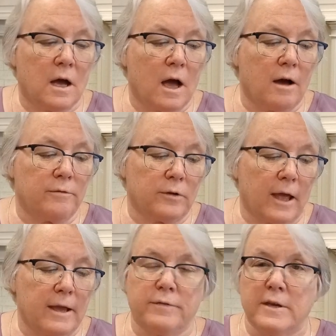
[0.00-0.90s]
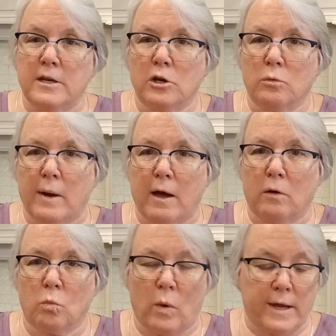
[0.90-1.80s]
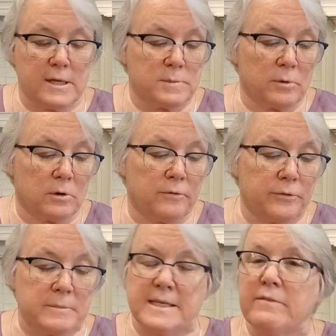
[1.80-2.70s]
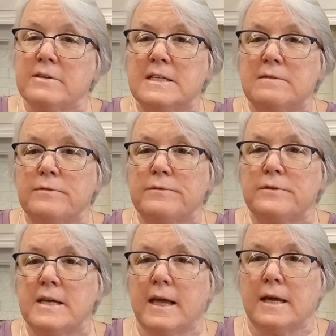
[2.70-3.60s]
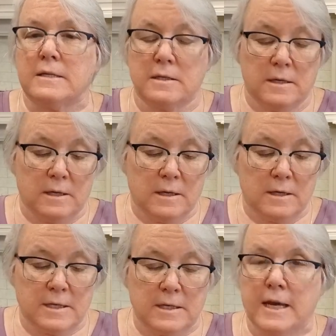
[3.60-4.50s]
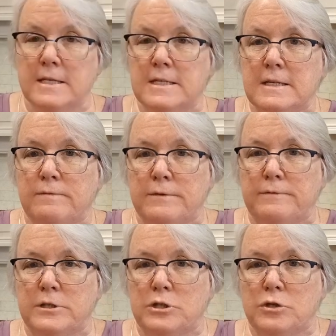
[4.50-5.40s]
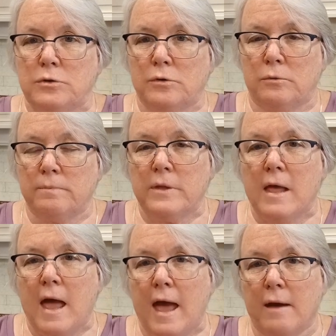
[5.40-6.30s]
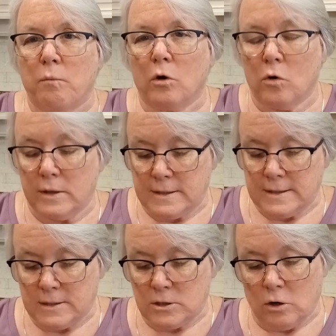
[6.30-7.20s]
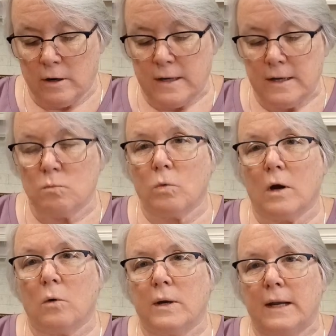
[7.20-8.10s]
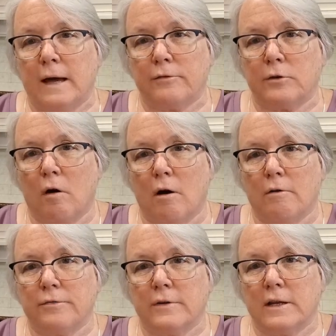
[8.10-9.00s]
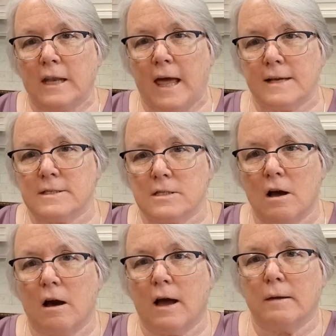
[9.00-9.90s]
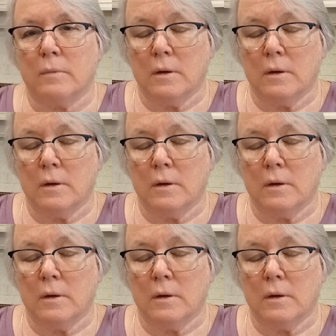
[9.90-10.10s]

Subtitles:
of life in and around Waynesboro from 1758 to 1952. And we're going to start in where we left off last time.